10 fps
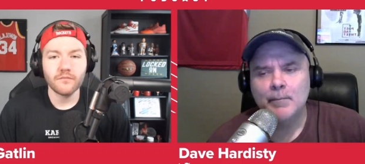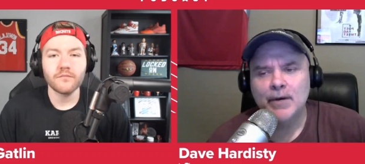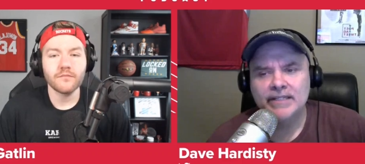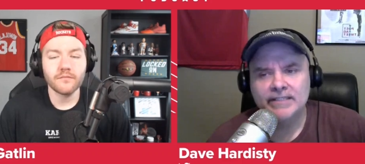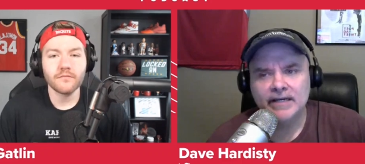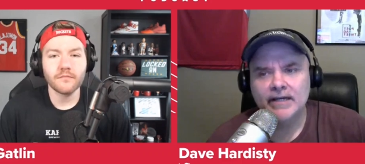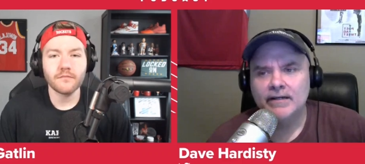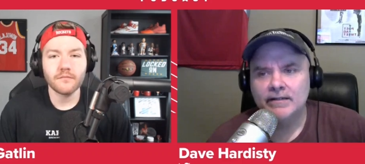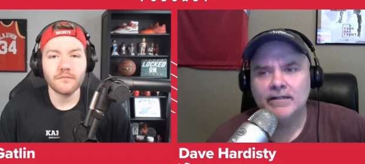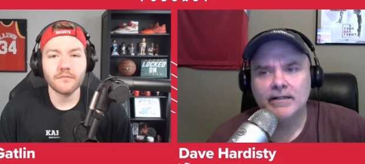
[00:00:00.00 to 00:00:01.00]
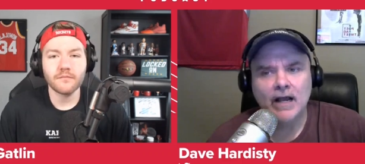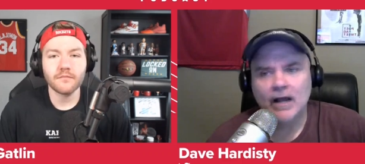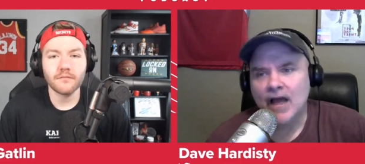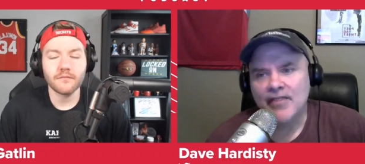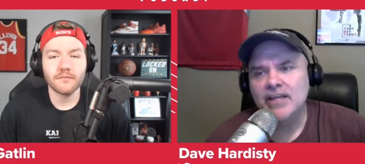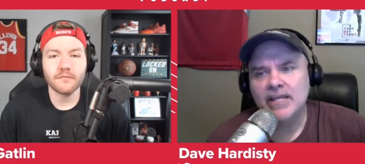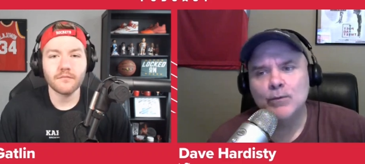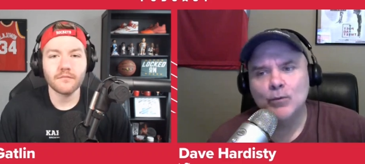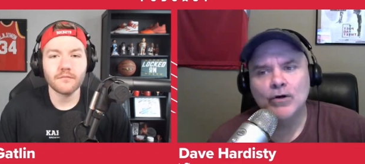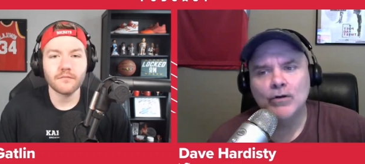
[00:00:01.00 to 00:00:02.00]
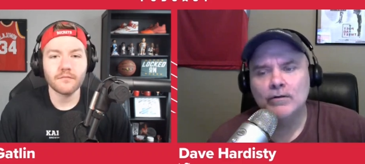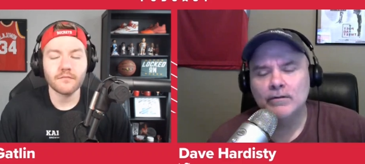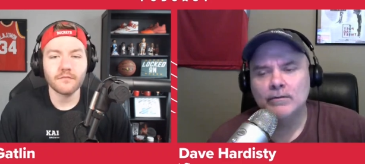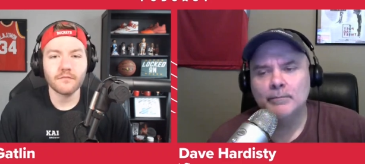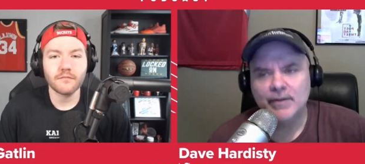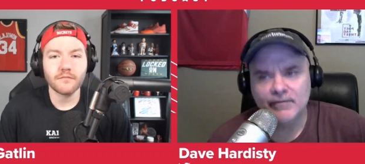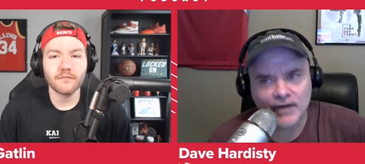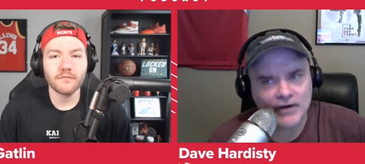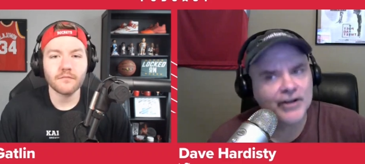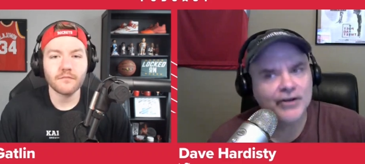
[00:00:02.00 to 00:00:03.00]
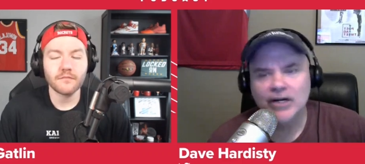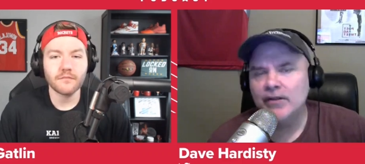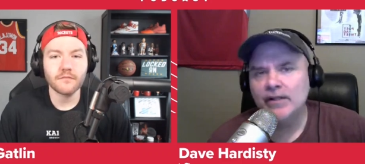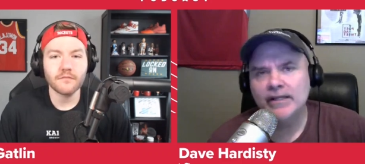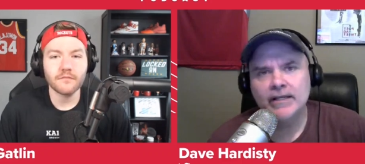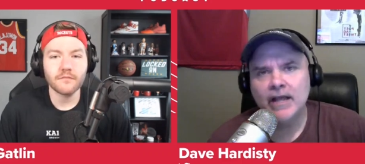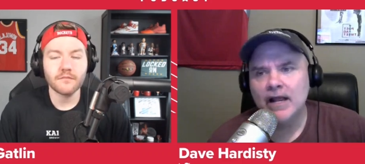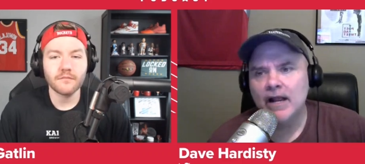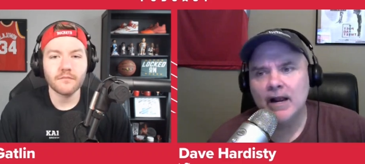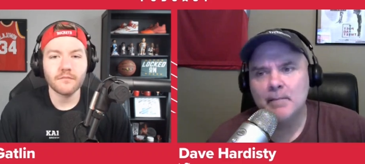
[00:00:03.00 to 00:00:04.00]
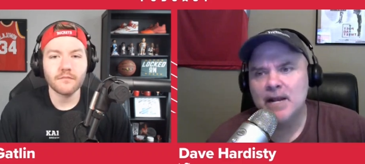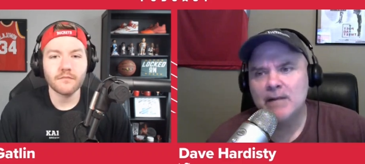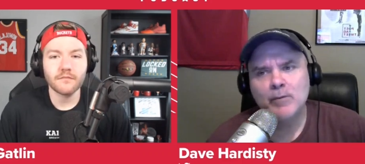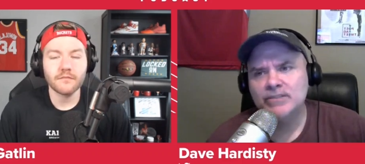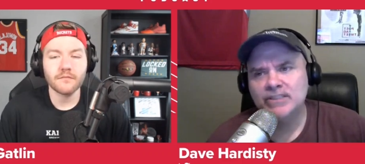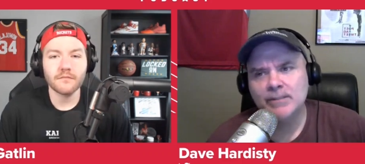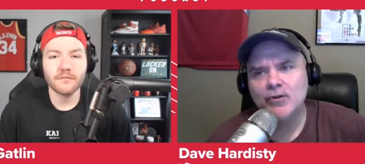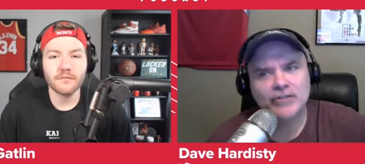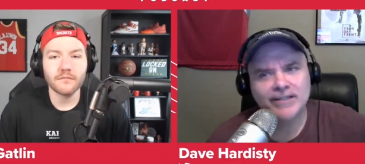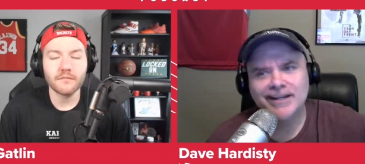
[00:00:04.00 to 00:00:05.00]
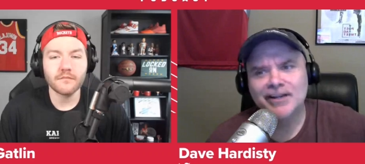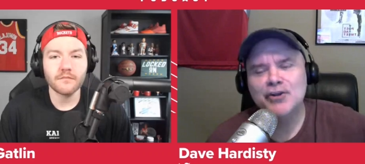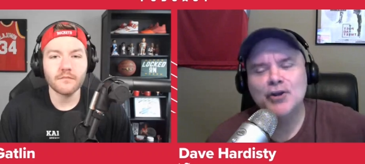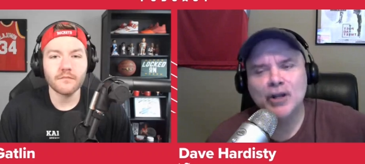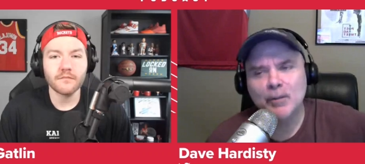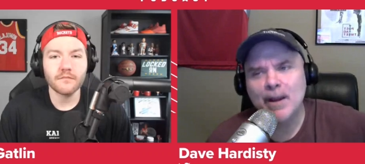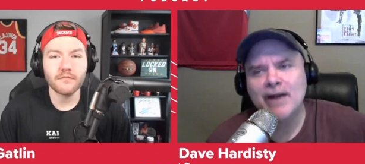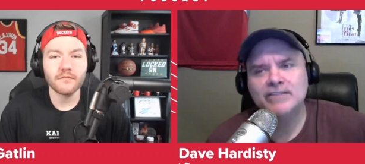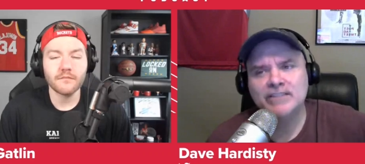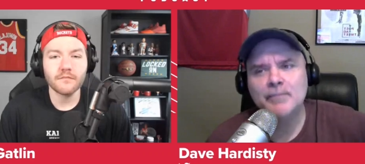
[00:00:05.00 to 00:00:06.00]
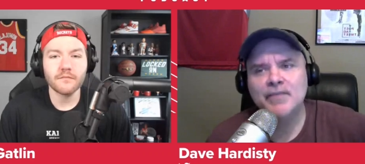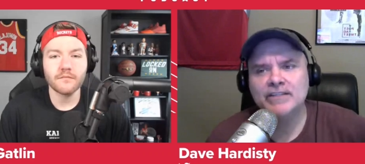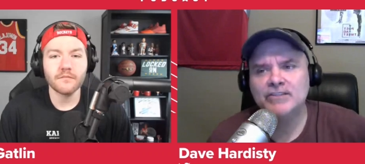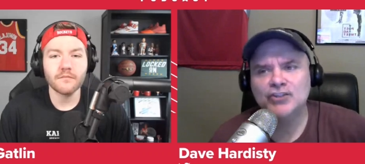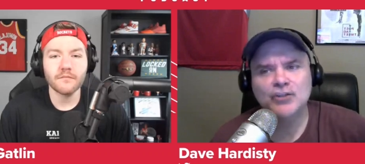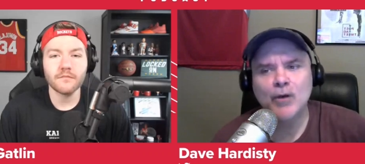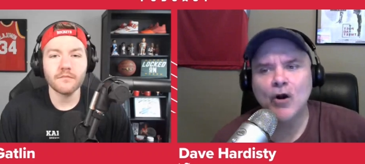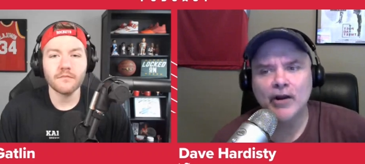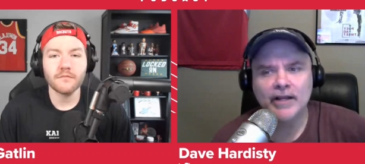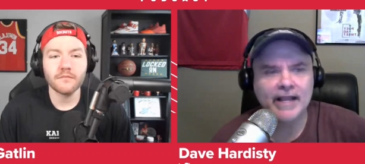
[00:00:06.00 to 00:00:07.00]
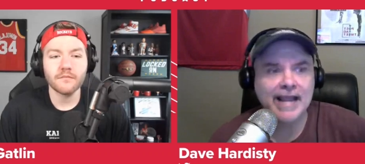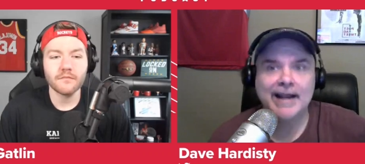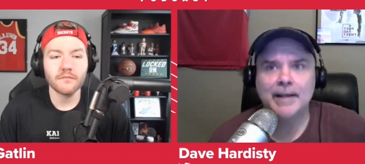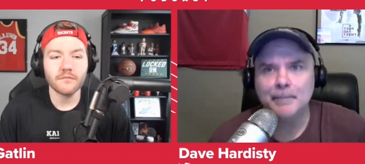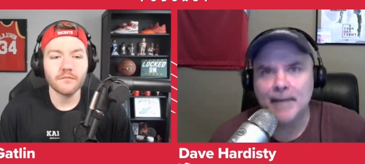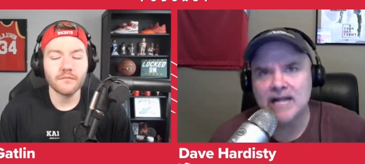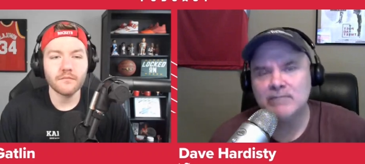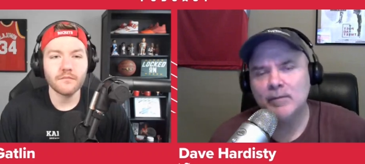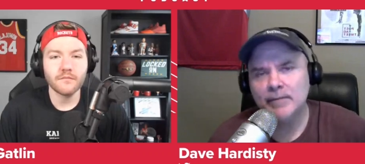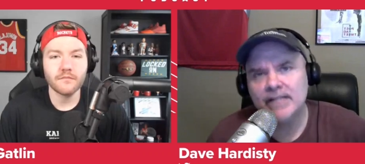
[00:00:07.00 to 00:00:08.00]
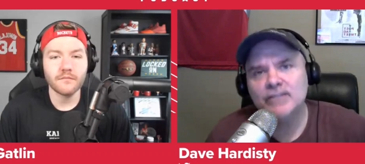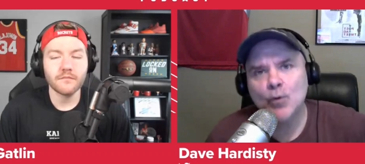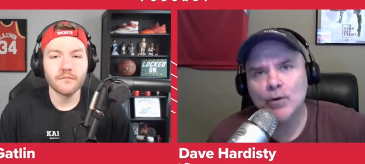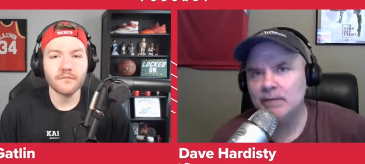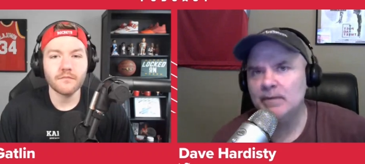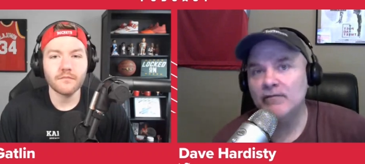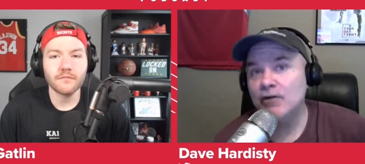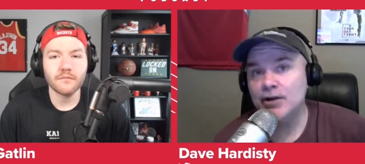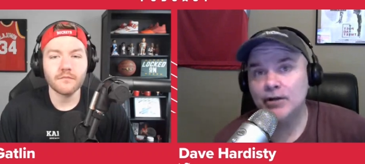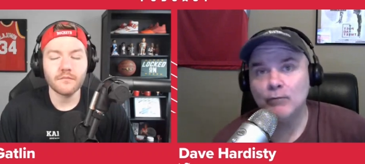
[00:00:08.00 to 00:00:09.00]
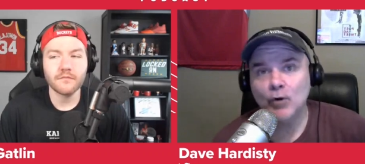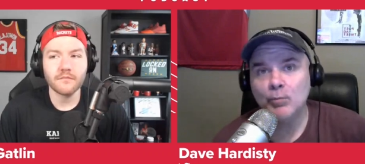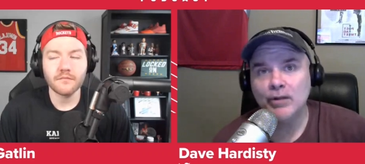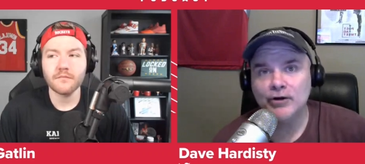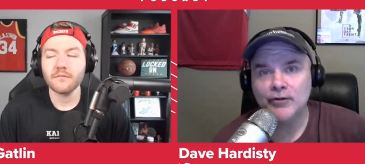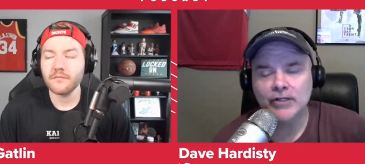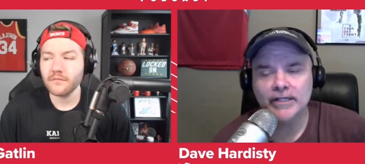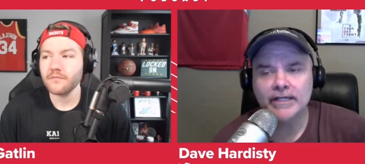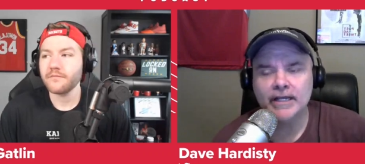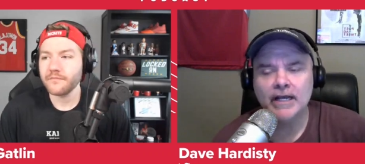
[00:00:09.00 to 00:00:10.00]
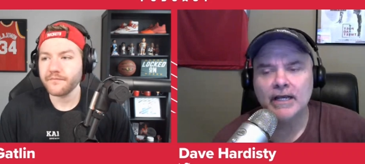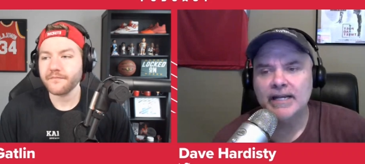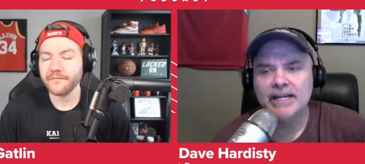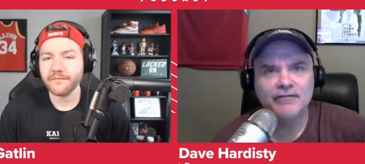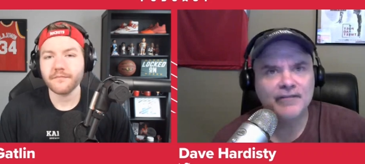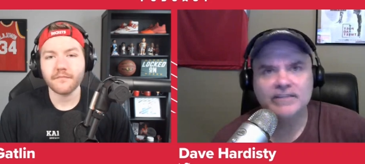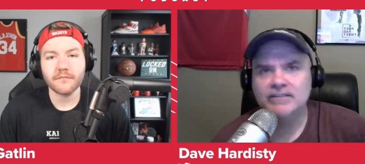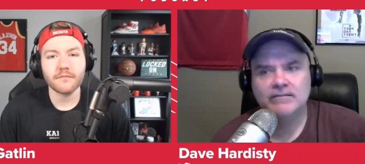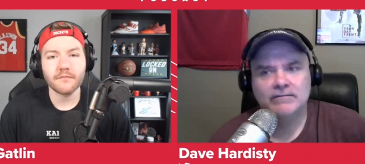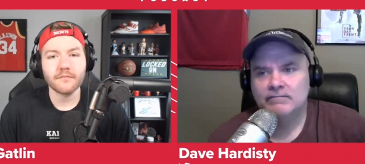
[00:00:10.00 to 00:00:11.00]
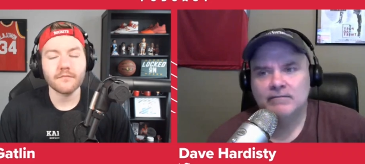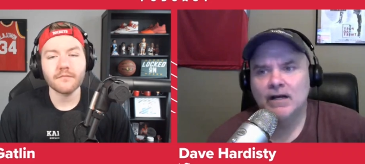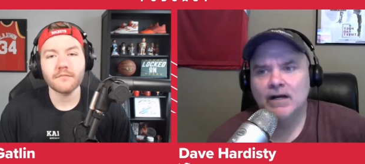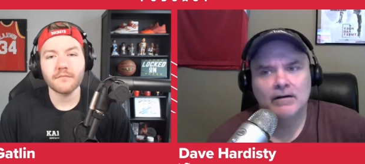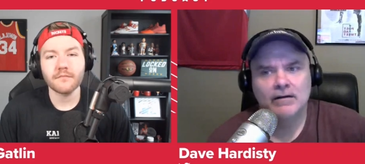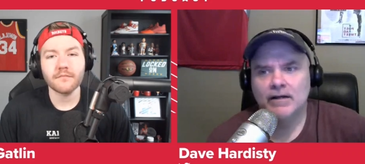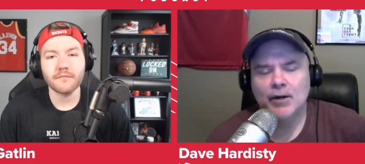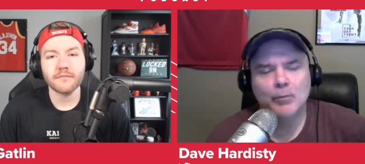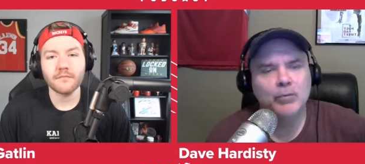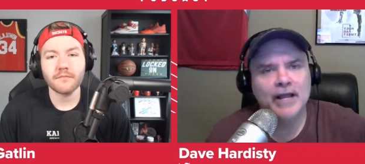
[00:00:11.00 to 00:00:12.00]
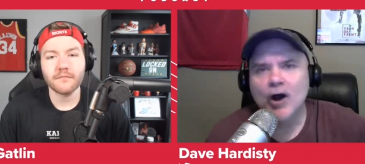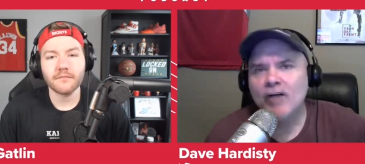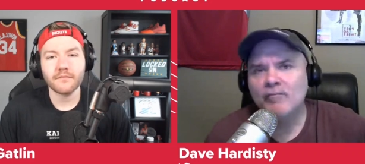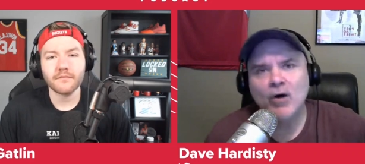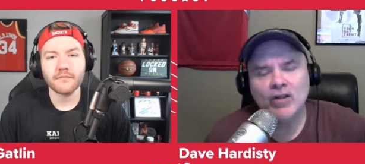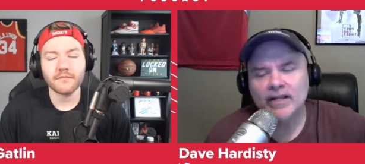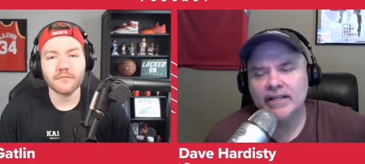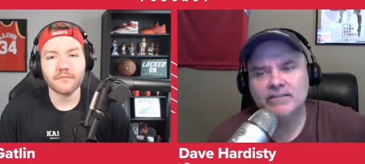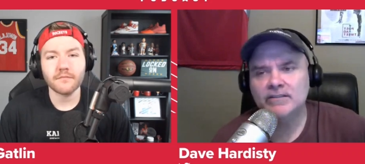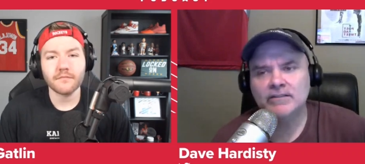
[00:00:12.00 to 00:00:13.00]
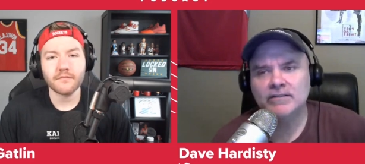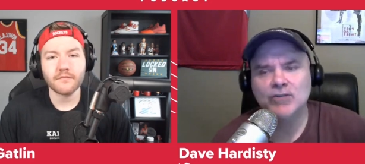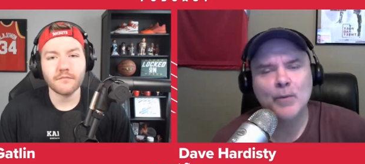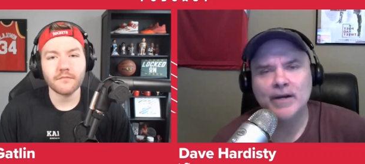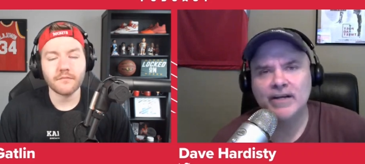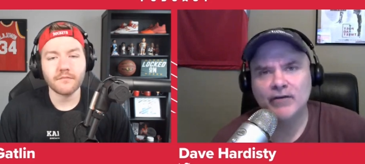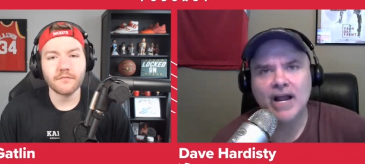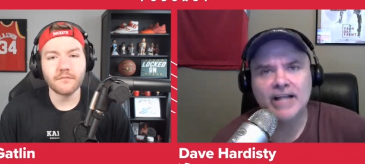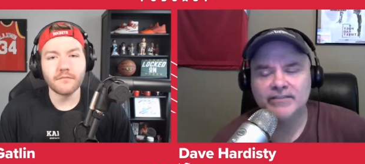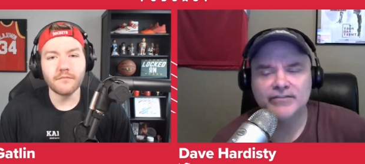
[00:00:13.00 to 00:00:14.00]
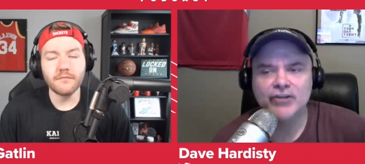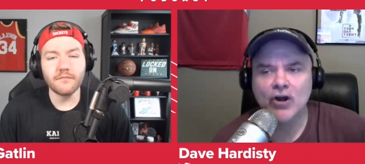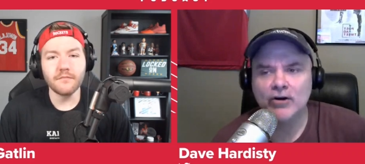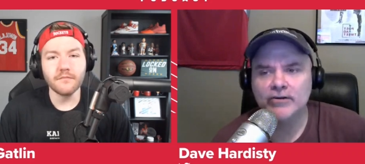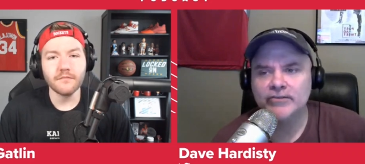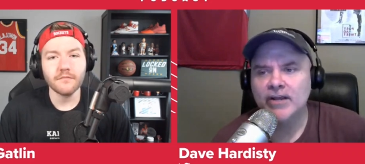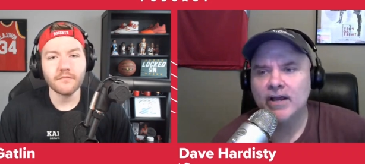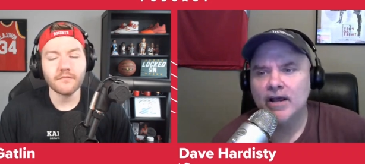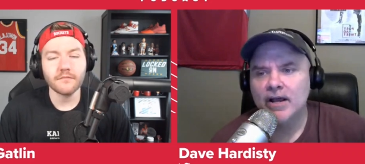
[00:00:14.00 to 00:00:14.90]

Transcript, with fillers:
Speaker 1: But uh, I think he will be very good in the league at, at, a minimum. Similar, you can compare some things to Jabari. Like at a minimum, he's going to be a very good role player in the league. He fits, uh, you know, playing off ball against so many different kinds of stars.